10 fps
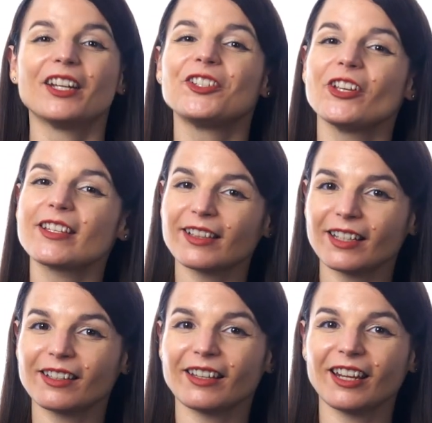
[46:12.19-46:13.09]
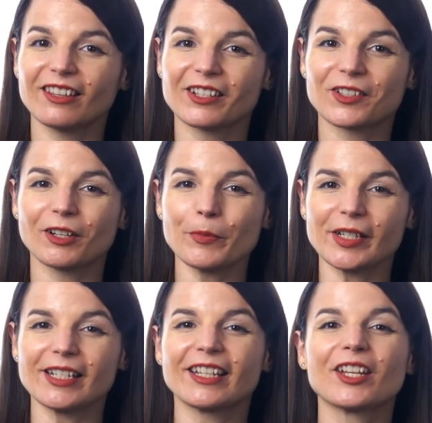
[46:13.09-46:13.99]
Just click the link in the
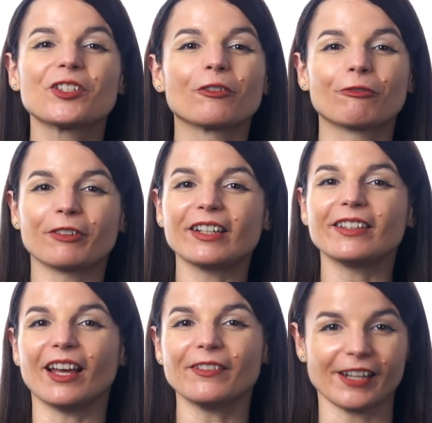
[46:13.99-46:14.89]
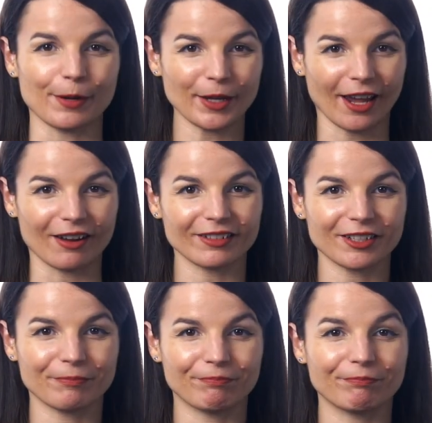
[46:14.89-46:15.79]
description to get your free lifetime account.